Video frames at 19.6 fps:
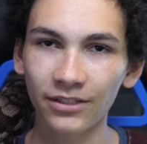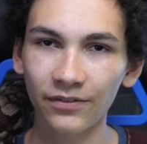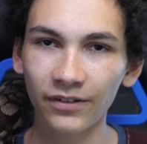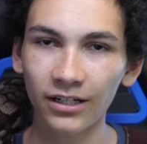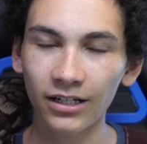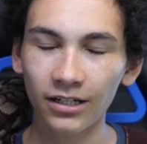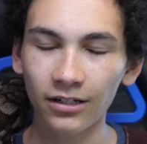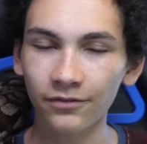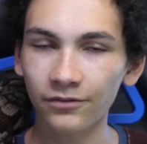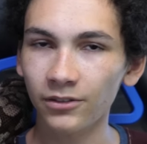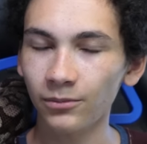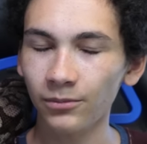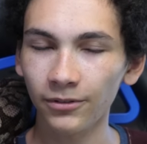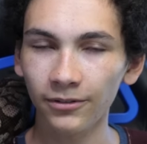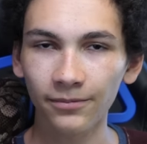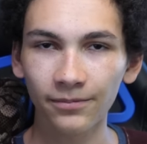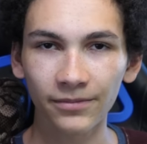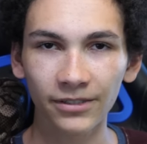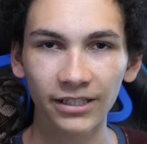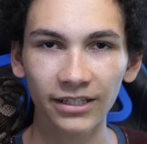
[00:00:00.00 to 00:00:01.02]
She's very
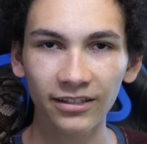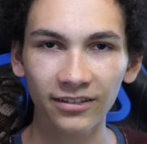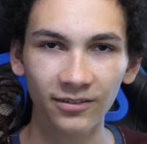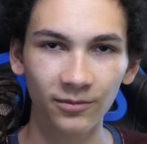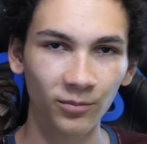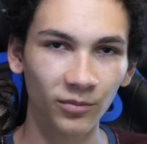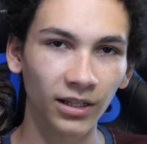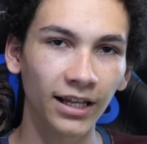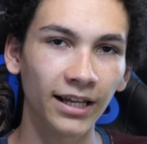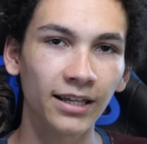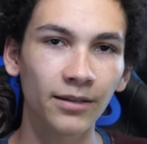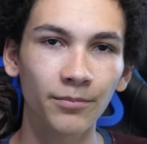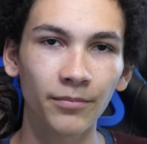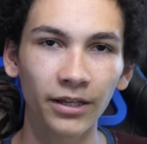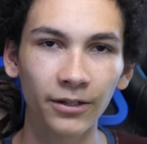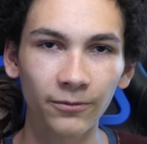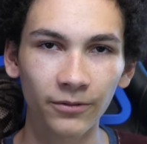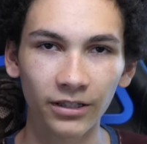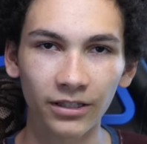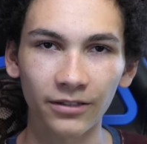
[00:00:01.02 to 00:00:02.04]
comfortable. She can lie in
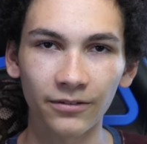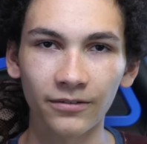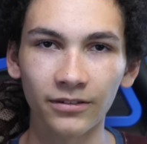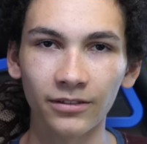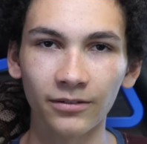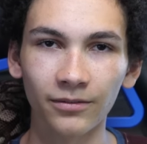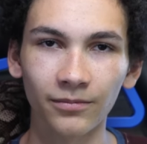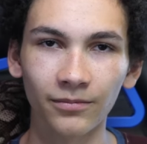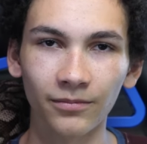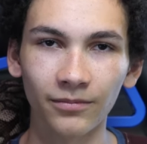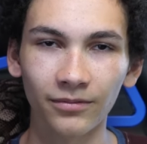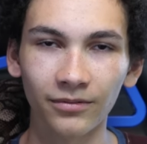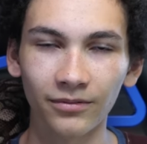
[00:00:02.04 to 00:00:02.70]
bed with you and